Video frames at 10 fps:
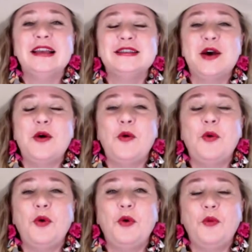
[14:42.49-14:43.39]

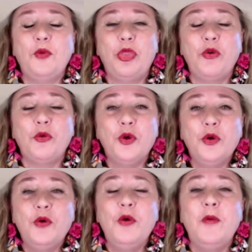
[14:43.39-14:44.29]
So
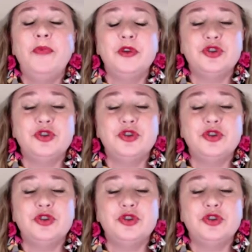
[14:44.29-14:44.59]
through